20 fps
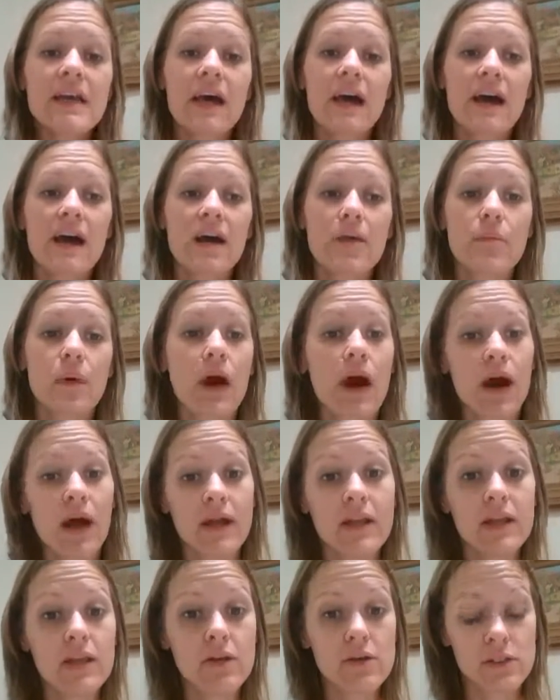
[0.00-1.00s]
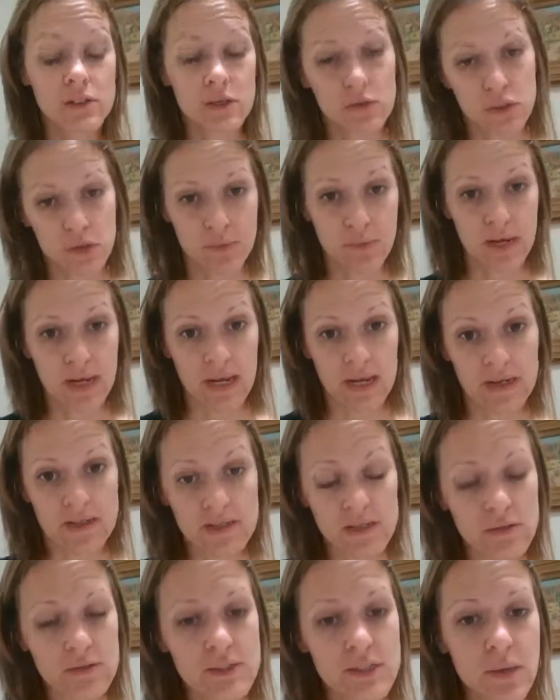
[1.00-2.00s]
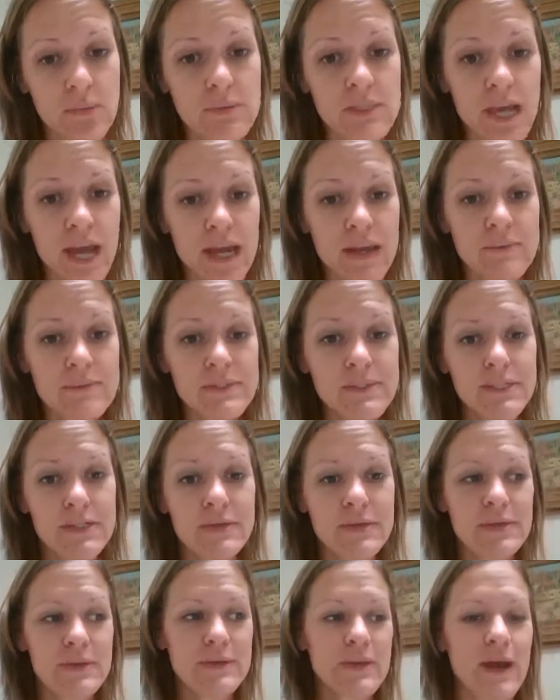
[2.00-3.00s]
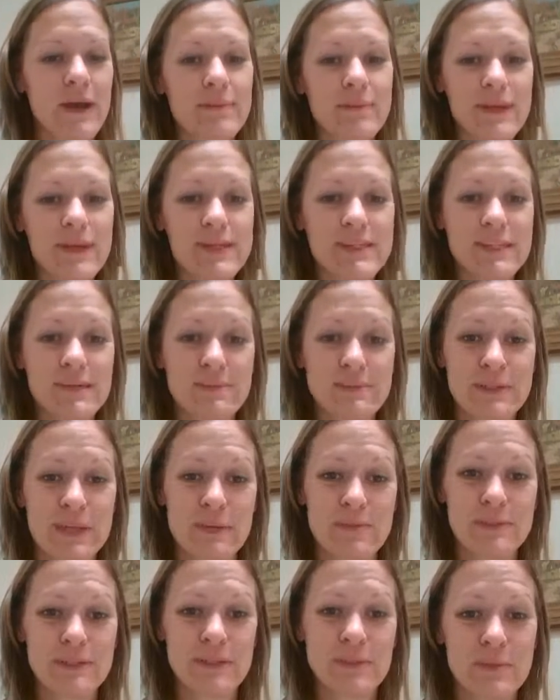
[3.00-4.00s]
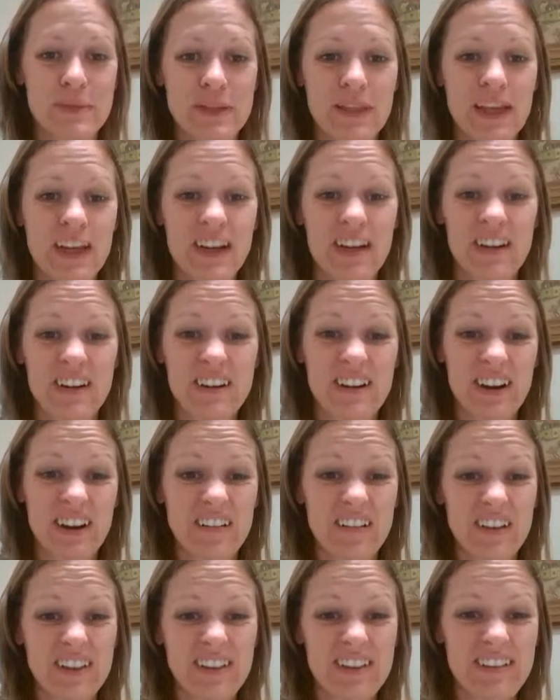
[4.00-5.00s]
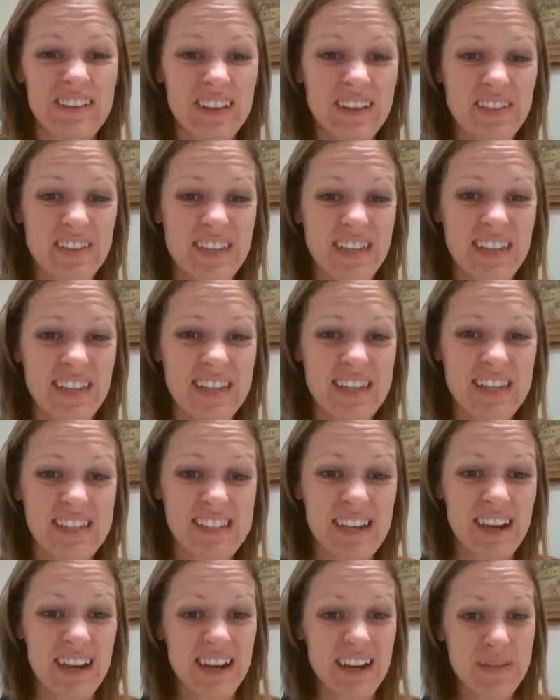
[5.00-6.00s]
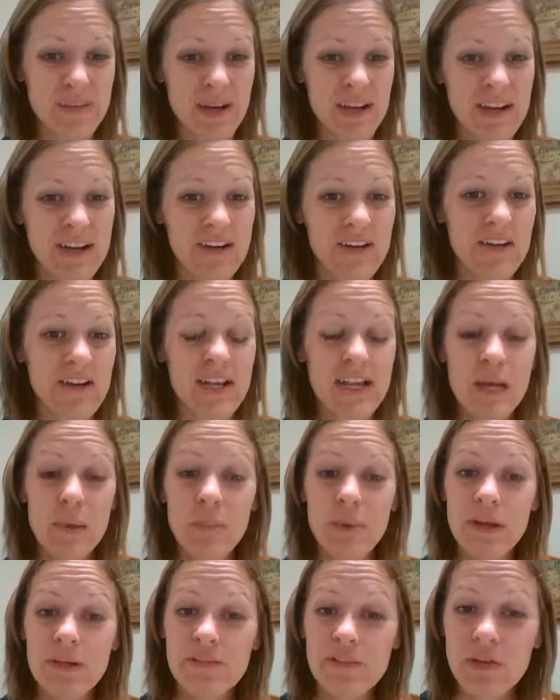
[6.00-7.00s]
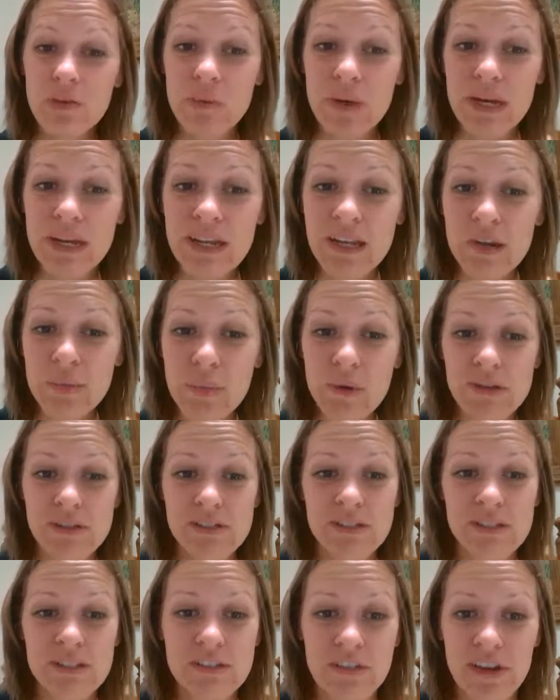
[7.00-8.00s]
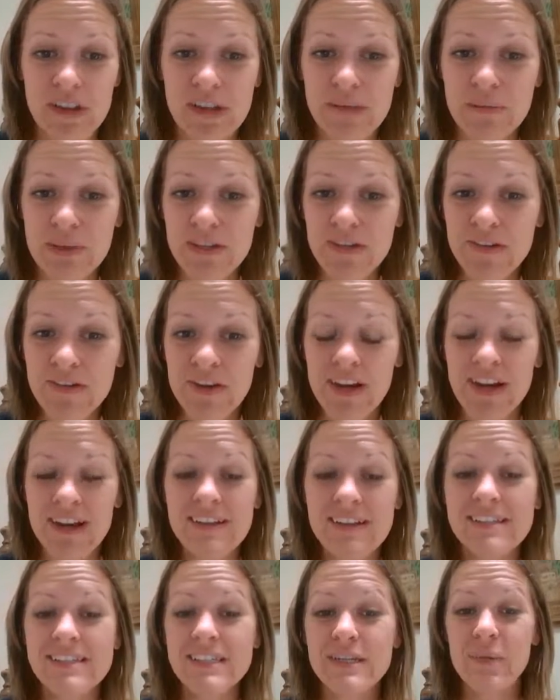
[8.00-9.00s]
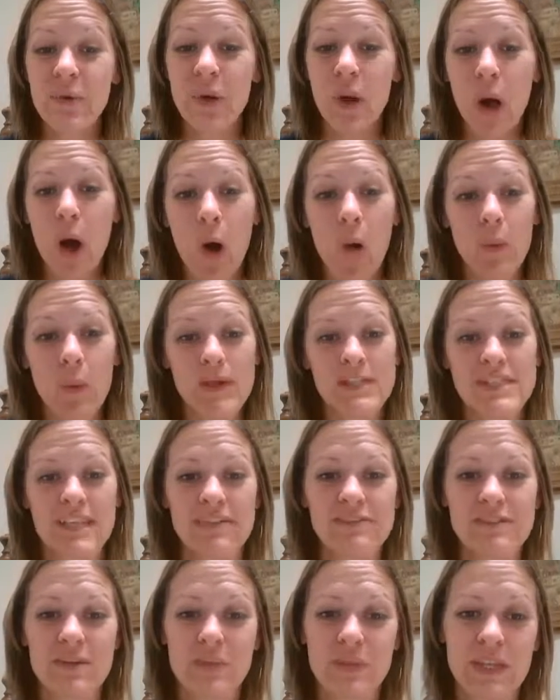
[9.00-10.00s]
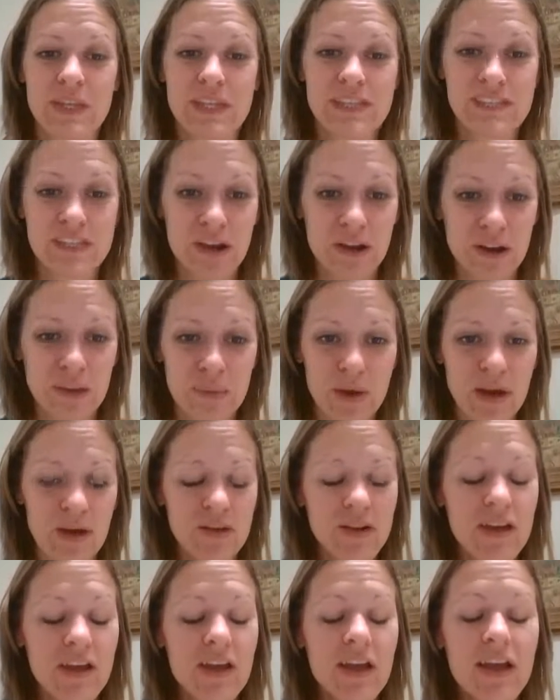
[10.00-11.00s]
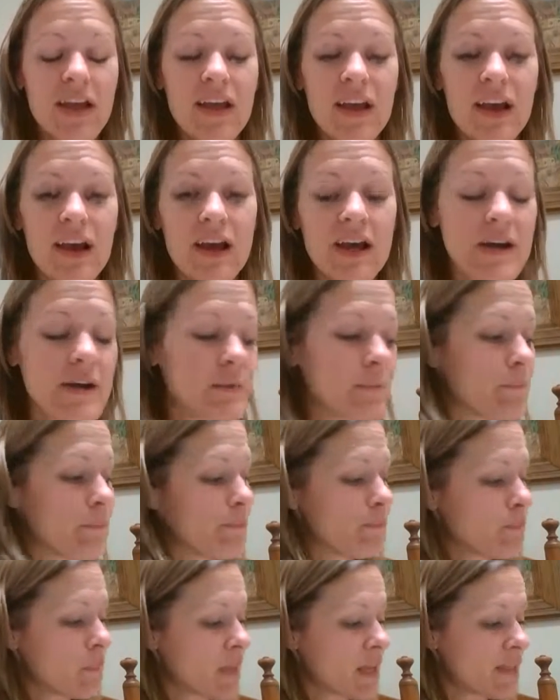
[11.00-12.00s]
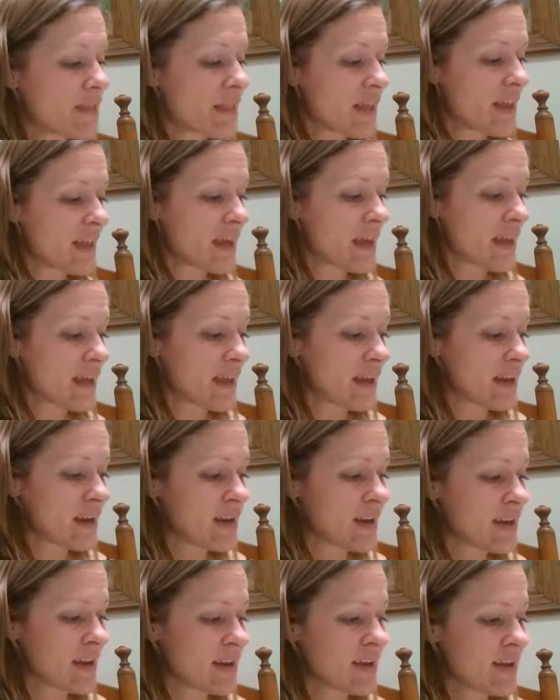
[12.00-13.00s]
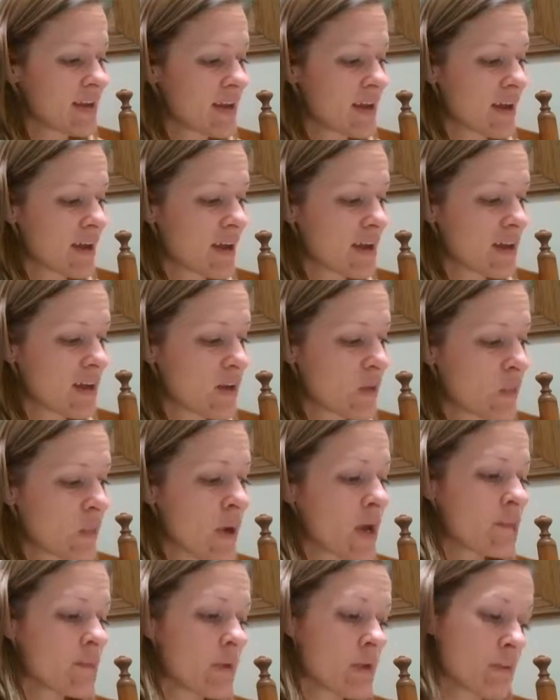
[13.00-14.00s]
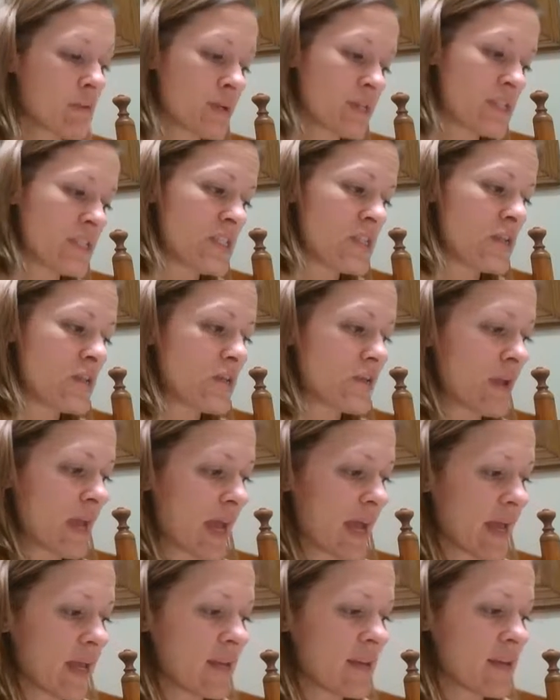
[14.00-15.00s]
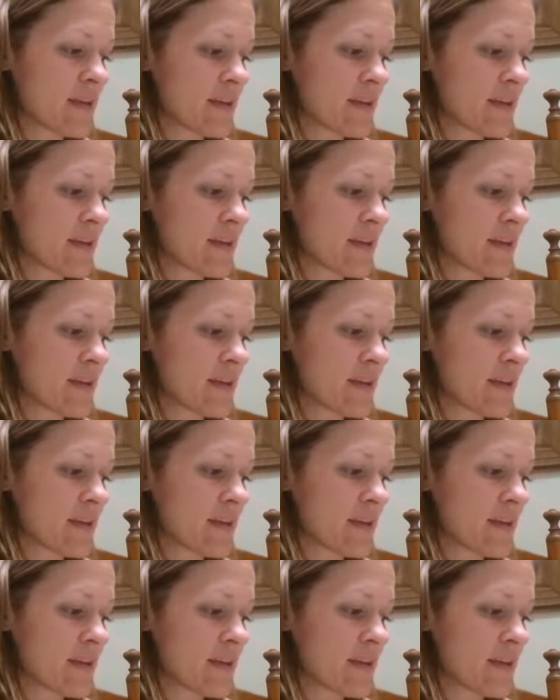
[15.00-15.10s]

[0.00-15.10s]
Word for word: um, on your social media. So sometimes, you, I mean, sometimes you'll be like, oh, I really don't have anything to talk about. But if you're reading your personal development, you guys, you will always have something to talk about. Um, and then, what I mean, once you get,